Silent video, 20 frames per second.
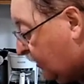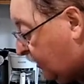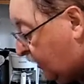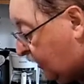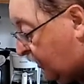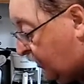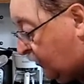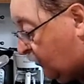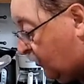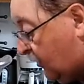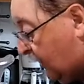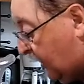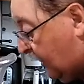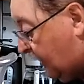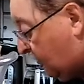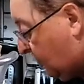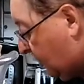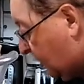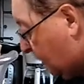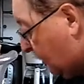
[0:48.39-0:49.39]
in a
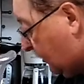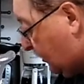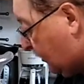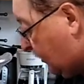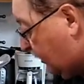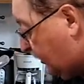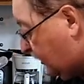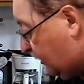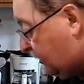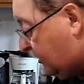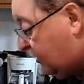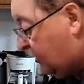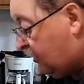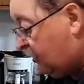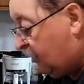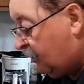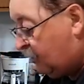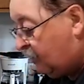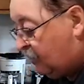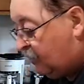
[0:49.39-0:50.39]
way to where
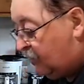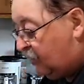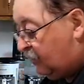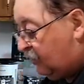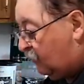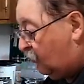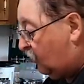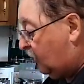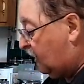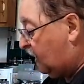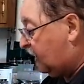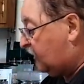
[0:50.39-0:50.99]
when